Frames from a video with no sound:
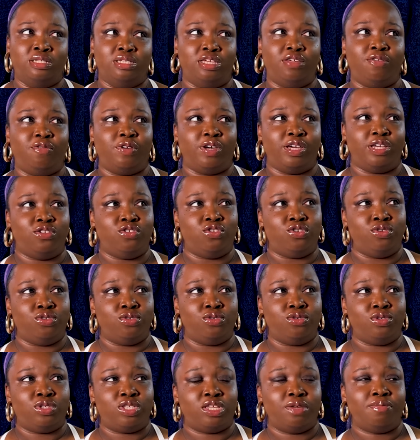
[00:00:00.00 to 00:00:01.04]
If I
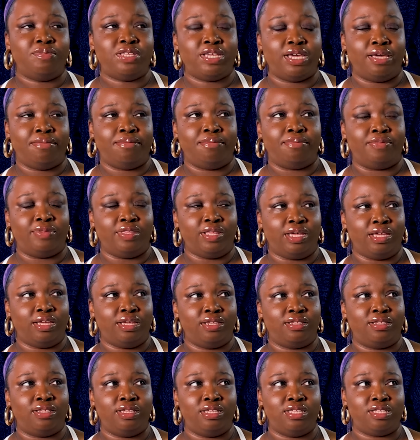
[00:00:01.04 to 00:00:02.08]
do sometime,
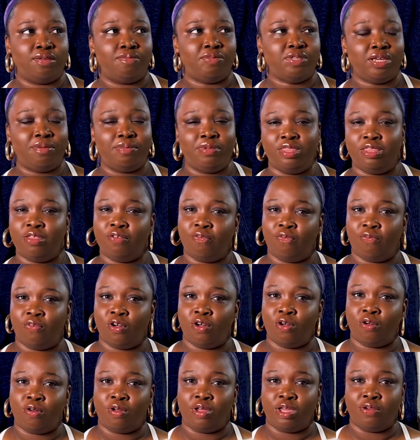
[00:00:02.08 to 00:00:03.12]
I think sometime in the
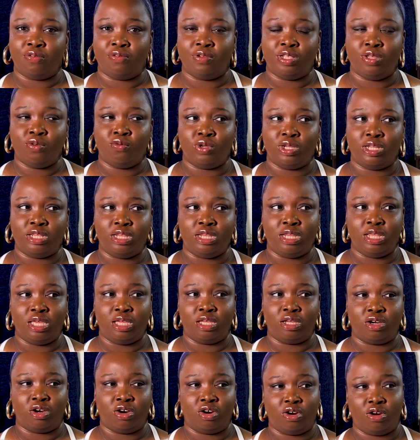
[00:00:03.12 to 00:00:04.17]
fall, I really want to knit
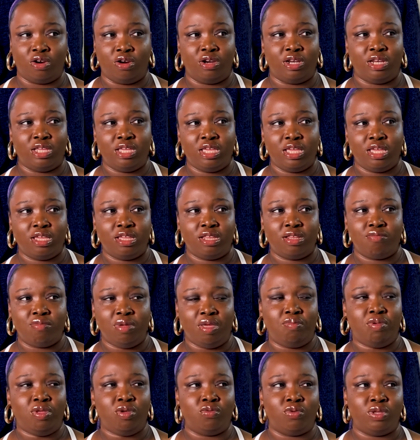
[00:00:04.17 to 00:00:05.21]
a cardigan,
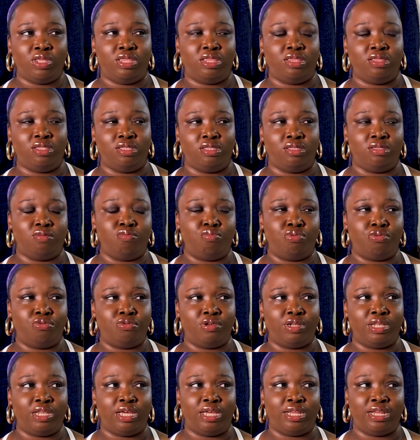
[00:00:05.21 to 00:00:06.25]
maybe with
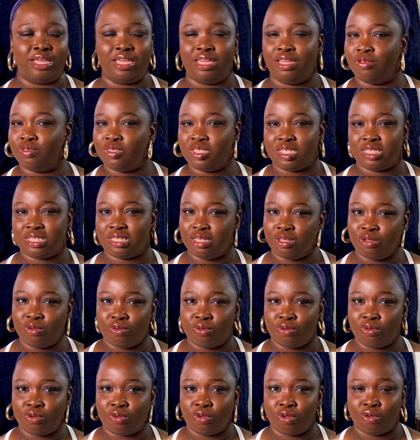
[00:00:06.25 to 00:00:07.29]
Pura Lana held
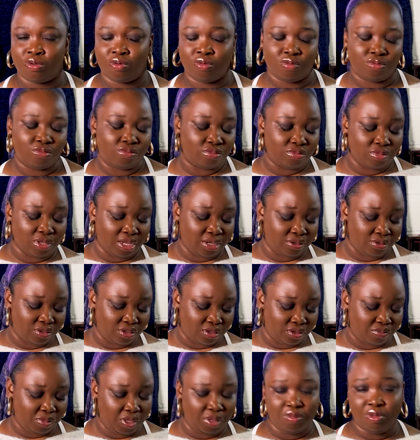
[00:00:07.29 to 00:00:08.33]
single, or I don't
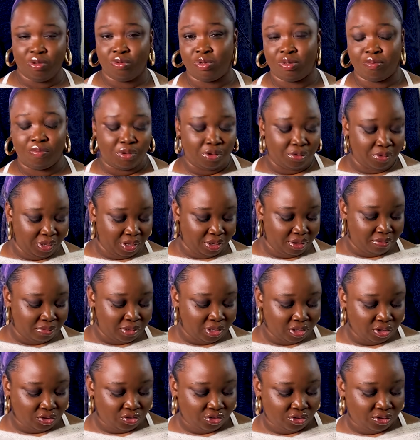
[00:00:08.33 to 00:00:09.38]
know, maybe with mohair, I'm
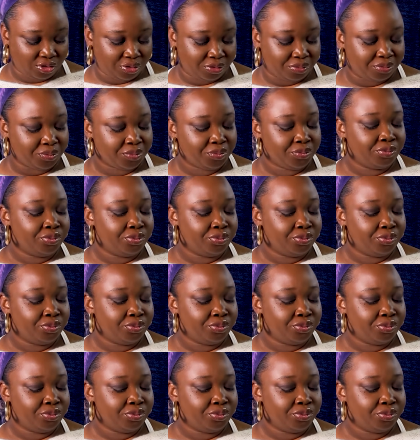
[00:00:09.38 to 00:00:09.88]
not sure.